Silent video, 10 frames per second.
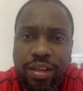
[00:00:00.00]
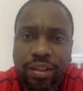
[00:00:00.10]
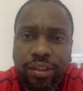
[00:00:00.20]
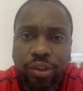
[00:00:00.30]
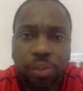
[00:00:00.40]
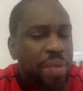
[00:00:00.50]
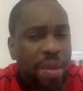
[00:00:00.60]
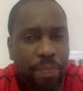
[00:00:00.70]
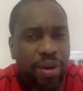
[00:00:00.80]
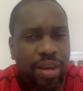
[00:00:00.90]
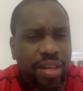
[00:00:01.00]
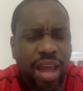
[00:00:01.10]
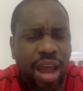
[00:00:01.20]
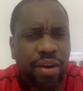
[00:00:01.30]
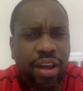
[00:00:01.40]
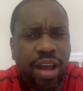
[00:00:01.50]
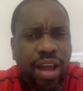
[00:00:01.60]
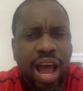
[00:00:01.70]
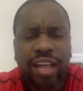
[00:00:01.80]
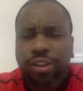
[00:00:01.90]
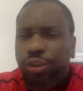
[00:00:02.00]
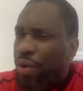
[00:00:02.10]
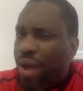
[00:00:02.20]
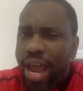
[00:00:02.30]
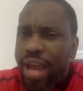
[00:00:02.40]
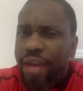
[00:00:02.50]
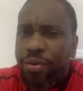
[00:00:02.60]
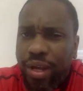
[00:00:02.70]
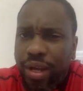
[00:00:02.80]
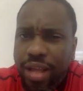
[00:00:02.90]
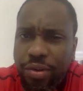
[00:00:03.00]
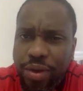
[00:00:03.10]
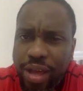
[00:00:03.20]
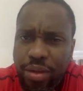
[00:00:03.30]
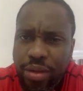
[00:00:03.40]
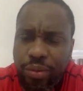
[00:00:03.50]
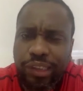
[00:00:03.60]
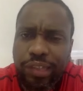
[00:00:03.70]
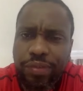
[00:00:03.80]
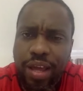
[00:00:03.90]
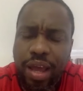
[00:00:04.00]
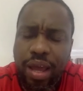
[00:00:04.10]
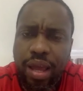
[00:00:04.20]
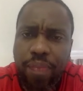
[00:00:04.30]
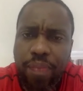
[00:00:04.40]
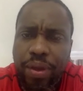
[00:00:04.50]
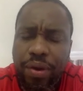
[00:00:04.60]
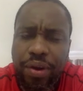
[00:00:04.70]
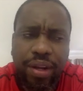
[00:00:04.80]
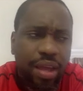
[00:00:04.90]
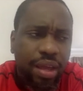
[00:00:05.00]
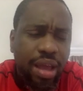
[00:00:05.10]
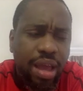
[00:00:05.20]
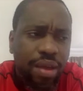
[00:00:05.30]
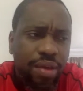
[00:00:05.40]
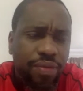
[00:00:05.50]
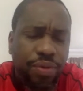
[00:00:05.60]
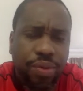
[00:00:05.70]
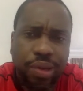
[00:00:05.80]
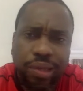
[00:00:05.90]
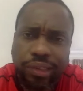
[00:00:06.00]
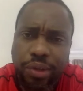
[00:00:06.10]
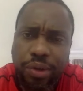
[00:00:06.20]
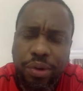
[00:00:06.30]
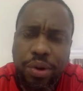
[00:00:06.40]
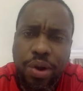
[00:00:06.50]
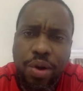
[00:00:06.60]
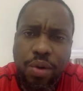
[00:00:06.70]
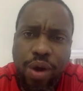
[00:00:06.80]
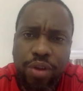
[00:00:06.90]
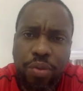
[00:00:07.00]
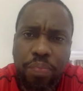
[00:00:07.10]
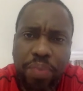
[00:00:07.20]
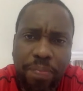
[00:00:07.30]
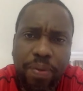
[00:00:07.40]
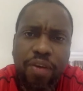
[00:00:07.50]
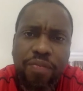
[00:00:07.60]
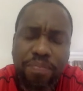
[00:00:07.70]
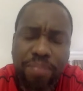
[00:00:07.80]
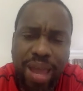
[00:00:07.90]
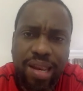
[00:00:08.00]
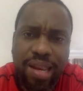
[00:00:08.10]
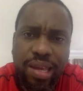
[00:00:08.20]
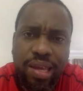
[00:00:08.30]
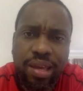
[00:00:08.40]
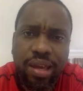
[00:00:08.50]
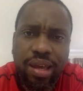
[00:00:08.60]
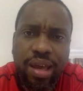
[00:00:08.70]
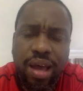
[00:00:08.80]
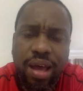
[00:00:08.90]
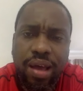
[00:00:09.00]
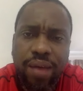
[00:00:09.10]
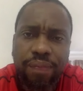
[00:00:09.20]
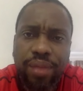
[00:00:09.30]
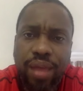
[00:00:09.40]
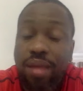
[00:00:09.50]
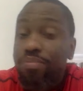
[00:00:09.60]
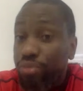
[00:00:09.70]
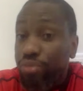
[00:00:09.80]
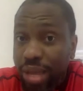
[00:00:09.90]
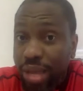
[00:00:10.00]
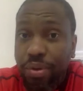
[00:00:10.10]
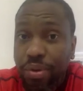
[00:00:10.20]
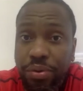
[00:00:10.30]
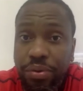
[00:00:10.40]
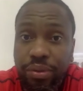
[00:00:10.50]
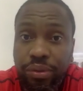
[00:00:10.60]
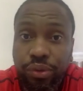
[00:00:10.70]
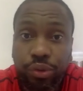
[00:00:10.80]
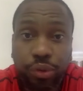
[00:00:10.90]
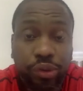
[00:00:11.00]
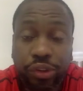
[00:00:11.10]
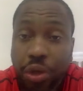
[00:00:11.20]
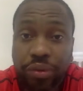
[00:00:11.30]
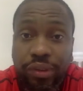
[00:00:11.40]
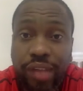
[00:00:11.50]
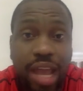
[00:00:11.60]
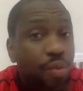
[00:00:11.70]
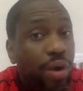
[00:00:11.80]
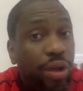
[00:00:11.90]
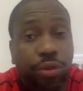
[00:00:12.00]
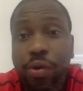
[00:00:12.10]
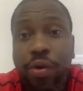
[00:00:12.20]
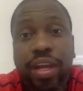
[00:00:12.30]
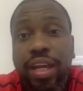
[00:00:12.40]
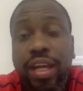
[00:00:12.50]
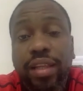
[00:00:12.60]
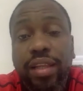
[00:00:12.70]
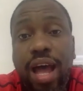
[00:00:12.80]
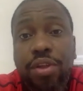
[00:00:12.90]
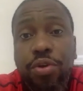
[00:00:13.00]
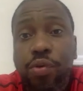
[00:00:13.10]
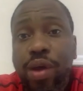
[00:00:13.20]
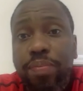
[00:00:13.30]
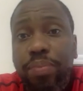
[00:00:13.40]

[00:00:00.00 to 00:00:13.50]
So people in the area are so angry at the U N. There was even a, a period a, a few years ago where the people of Beni um, and Butembo took stones and were throwing it at the U N